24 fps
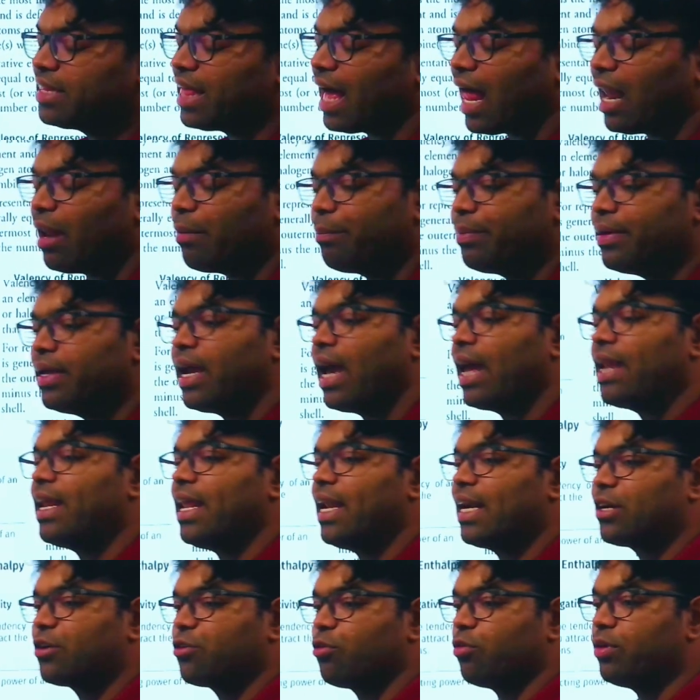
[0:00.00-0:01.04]
enthalpy and
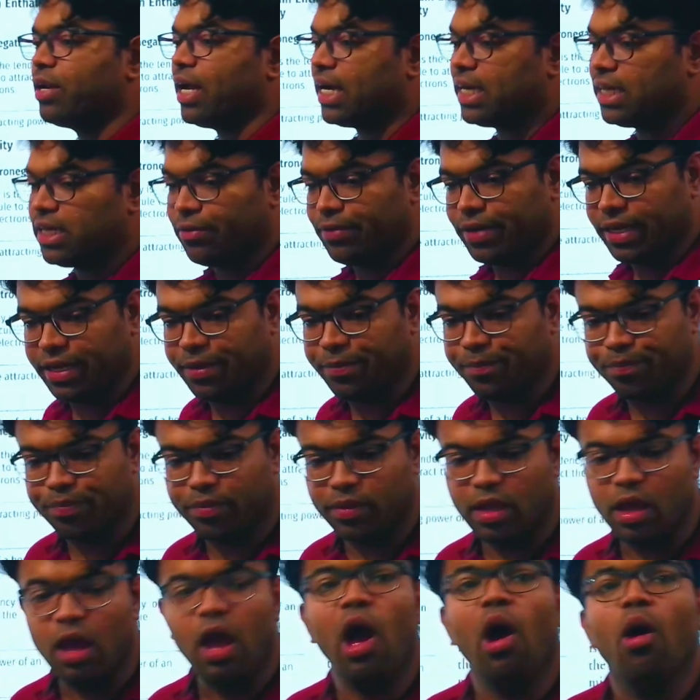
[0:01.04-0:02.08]
electronegativity.
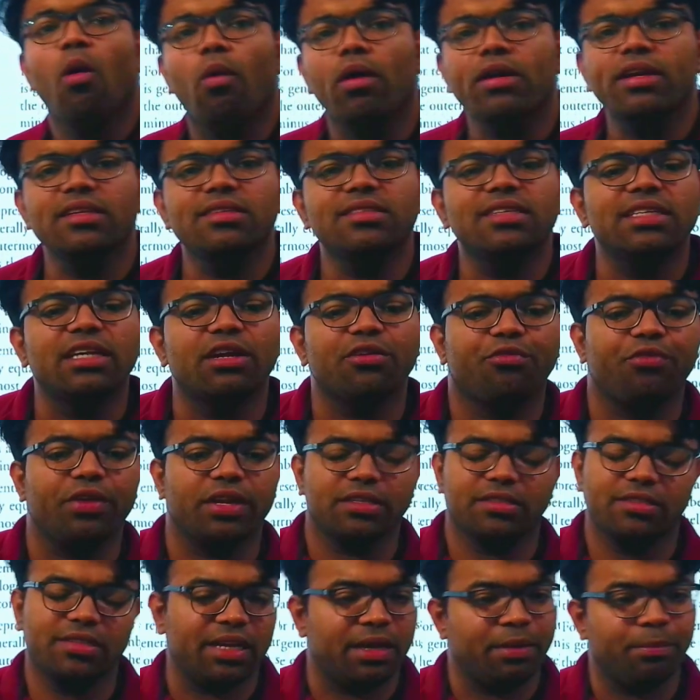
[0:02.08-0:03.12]
What is the
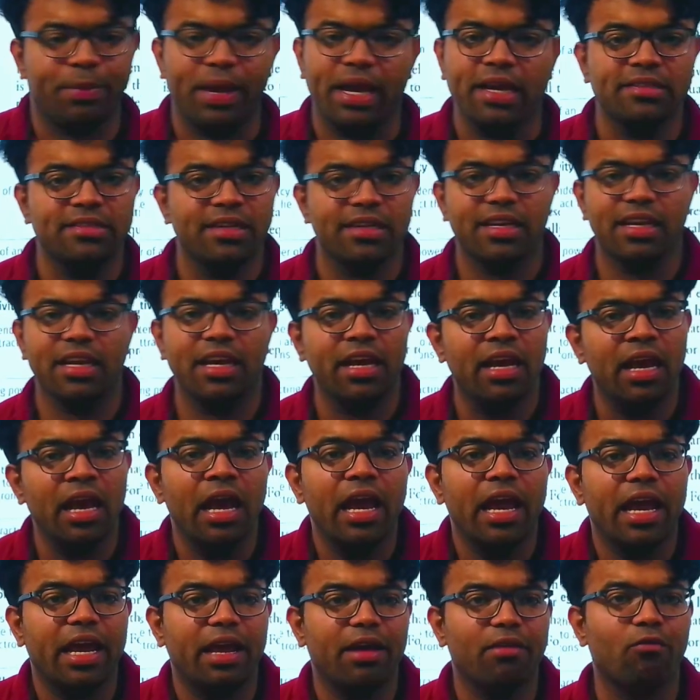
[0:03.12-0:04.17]
difference? See, basically,
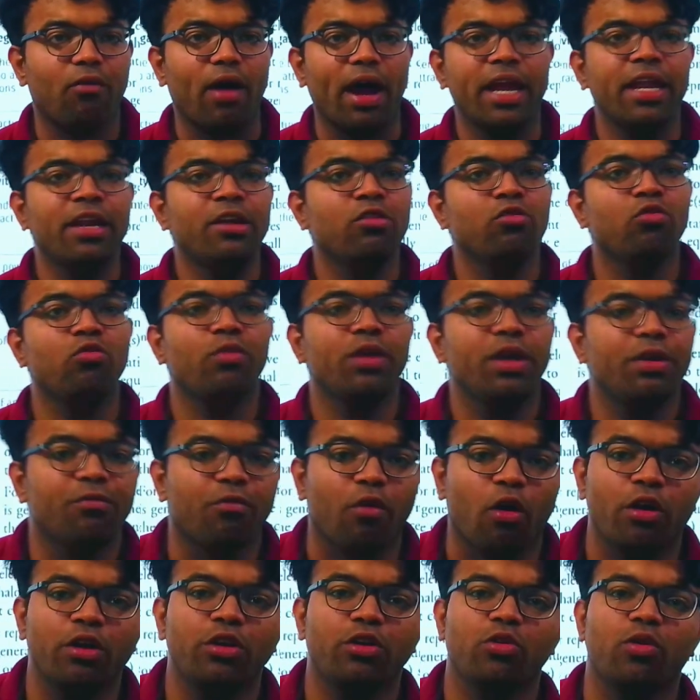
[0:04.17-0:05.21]
why do we
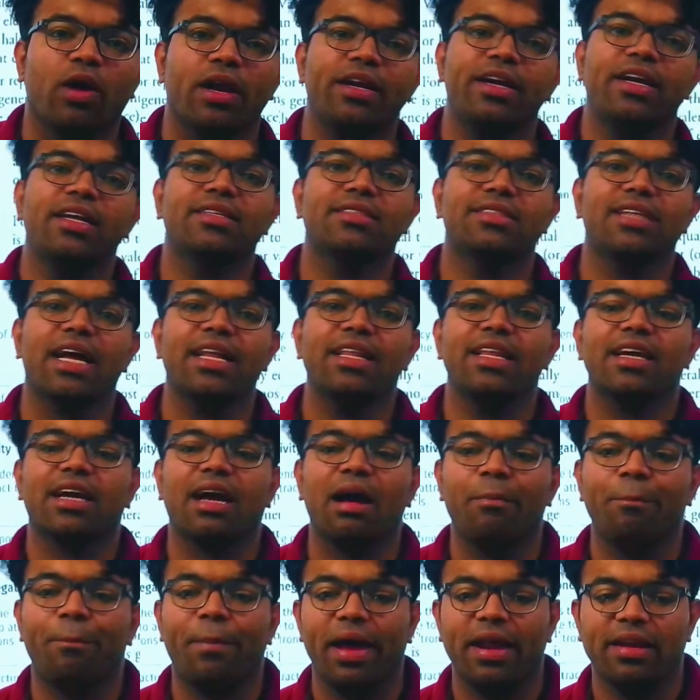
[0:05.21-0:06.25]
want to understand the
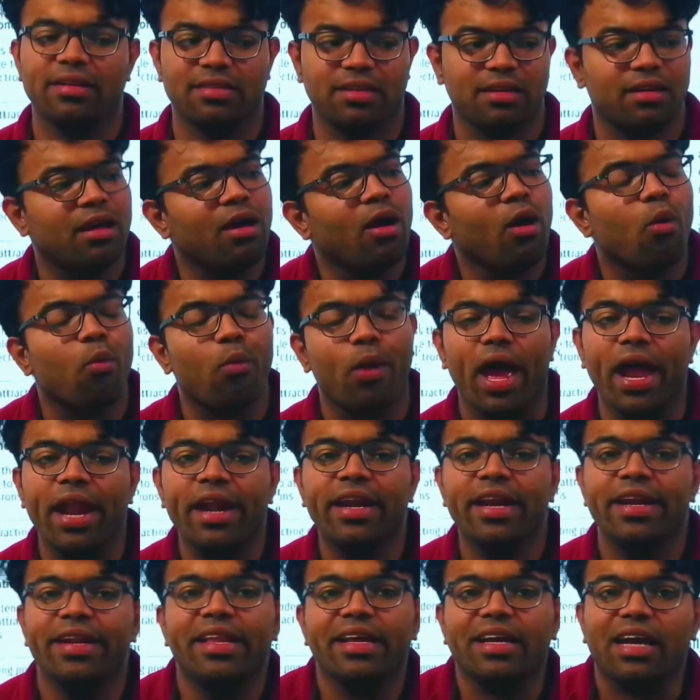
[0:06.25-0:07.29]
comparison?
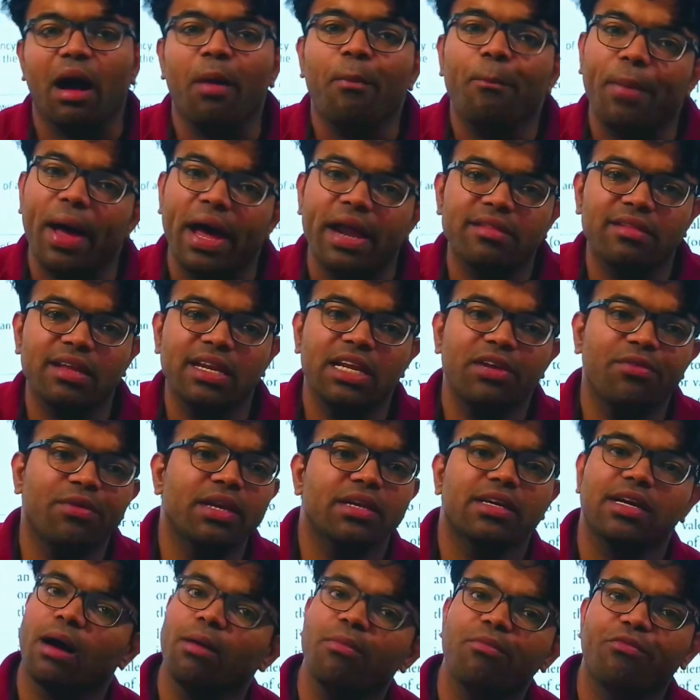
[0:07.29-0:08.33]
Where did the comparison
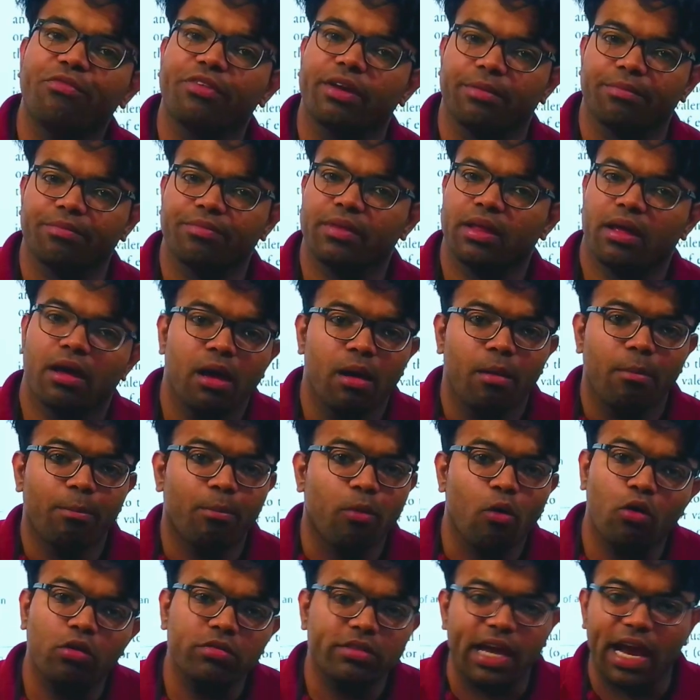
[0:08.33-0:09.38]
even come from?
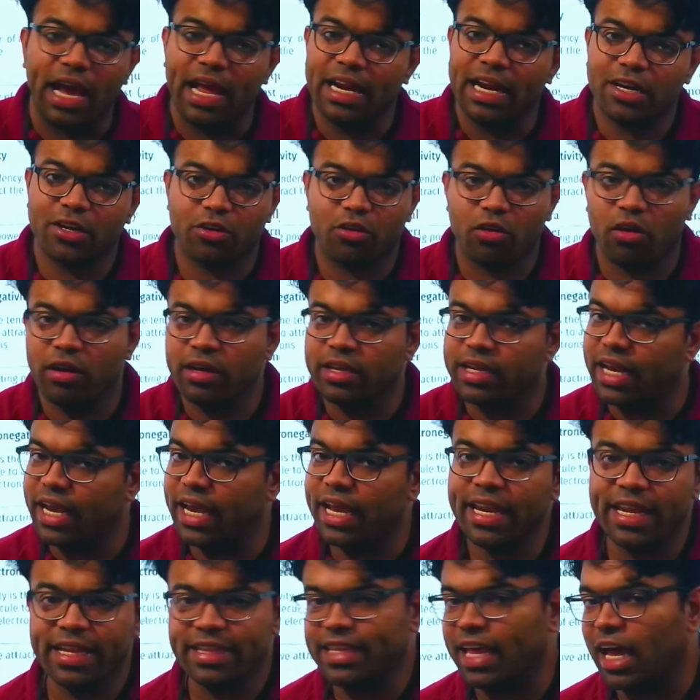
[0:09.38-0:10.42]
Both electron
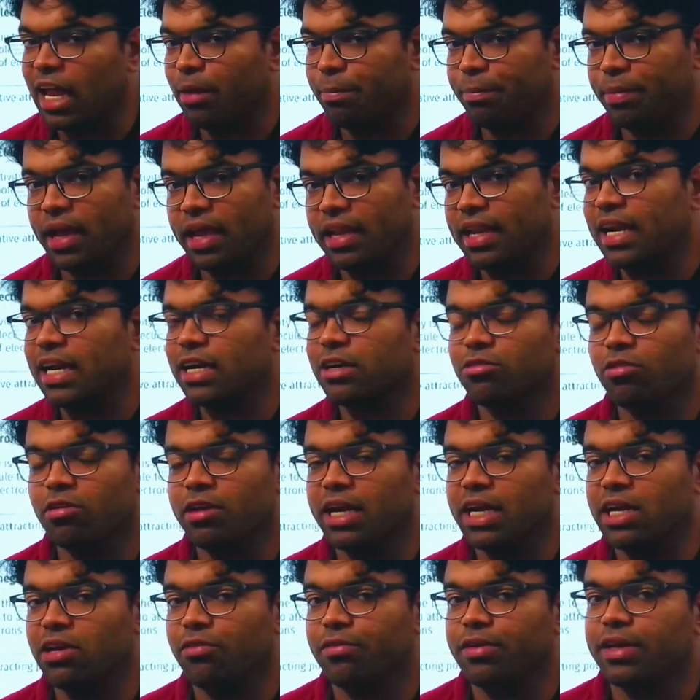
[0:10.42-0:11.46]
gain enthalpy and
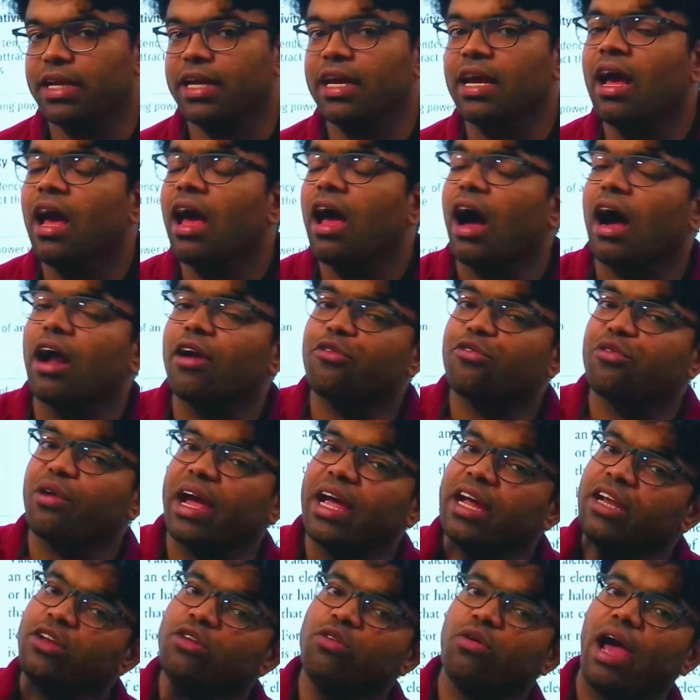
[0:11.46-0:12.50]
electronegativity are
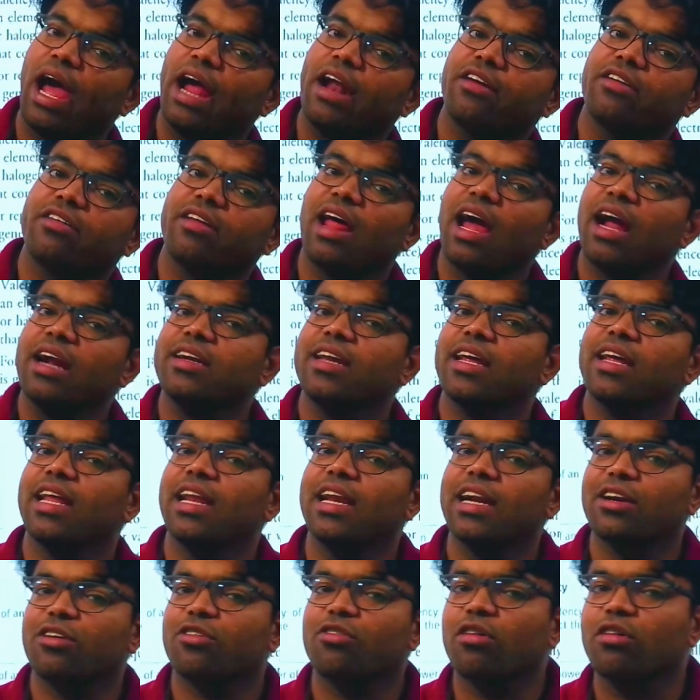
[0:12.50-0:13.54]
trying to attract an
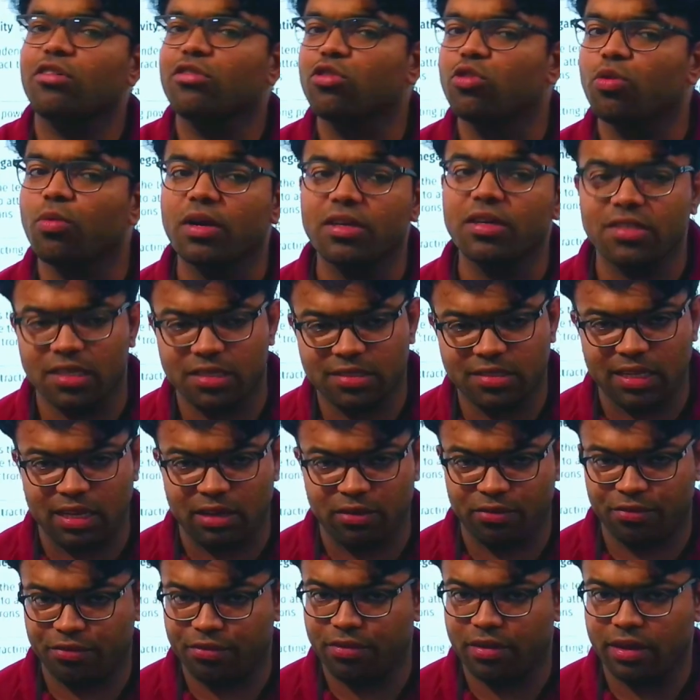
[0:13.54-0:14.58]
electron towards
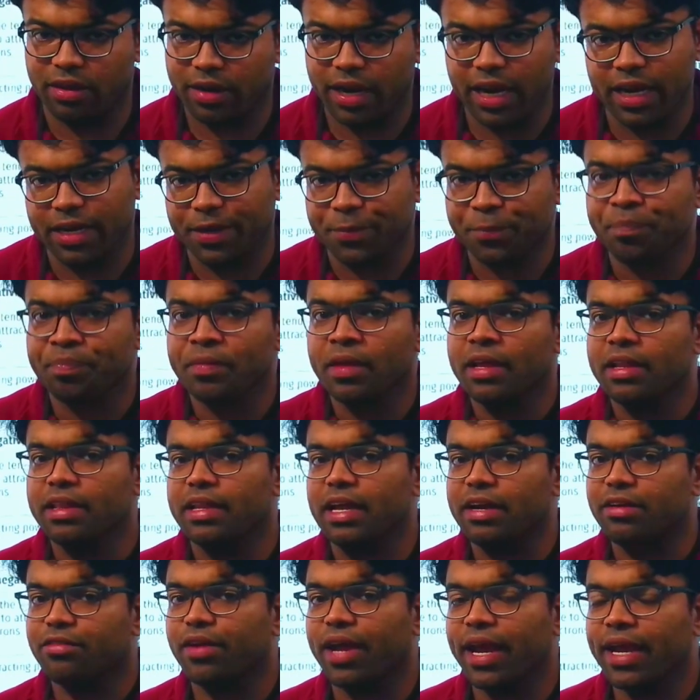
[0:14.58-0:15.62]
itself, right?
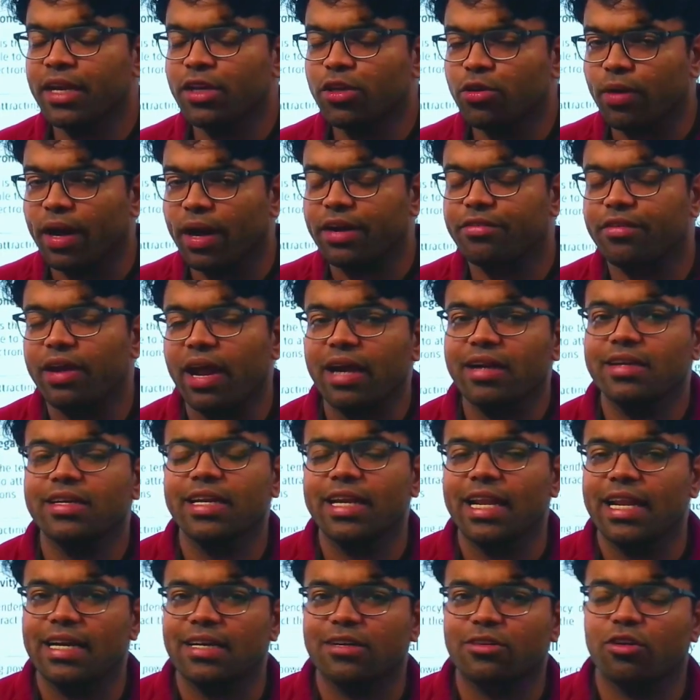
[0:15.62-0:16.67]
They're trying to attract
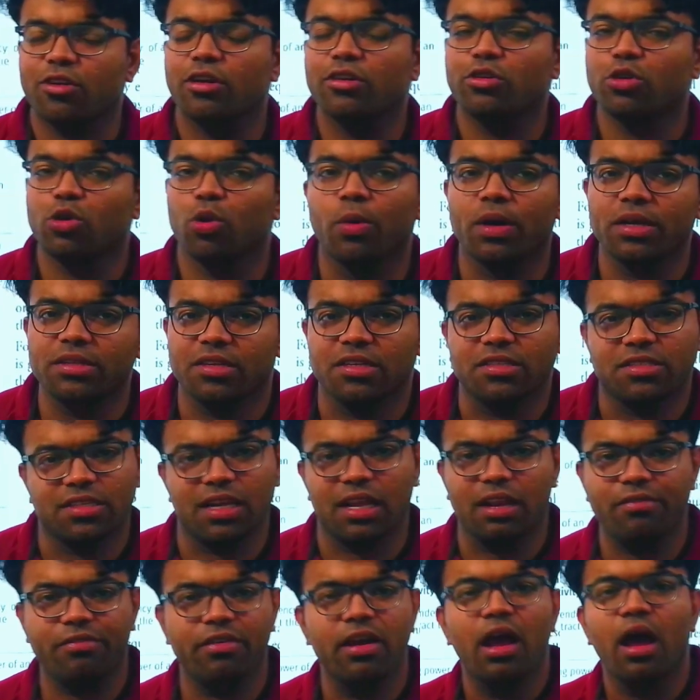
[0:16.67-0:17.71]
an electron towards
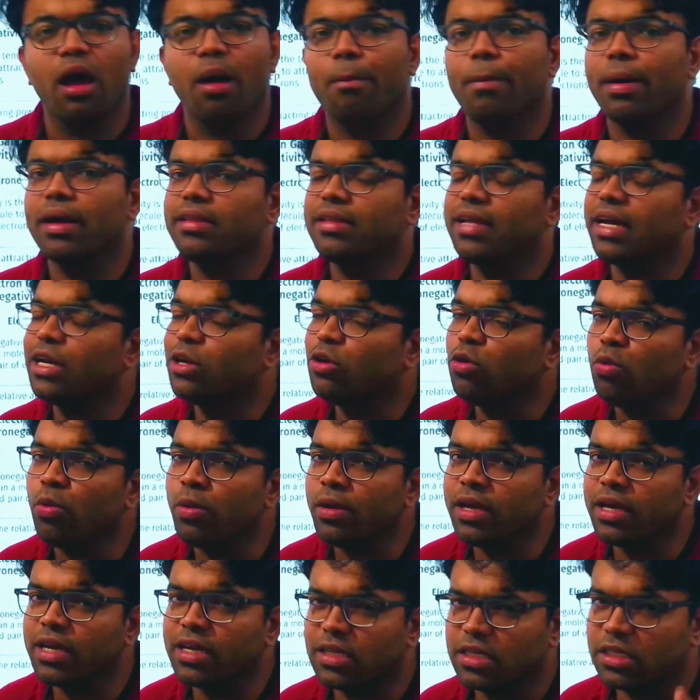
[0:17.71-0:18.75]
itself, but they're
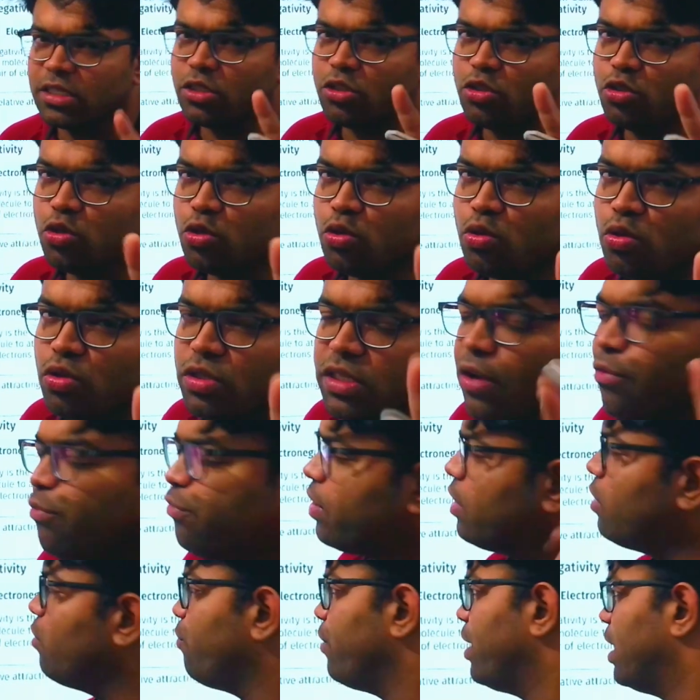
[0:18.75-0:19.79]
doing it in two
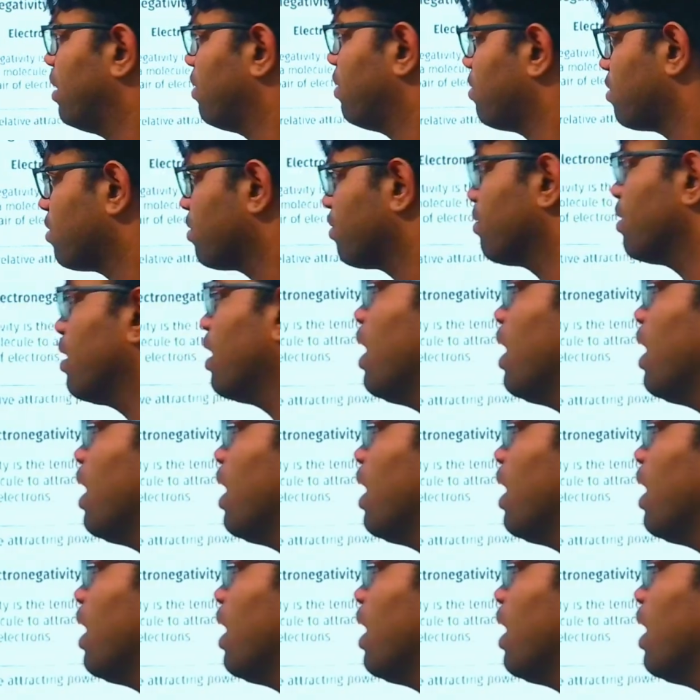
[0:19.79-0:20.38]
different ways.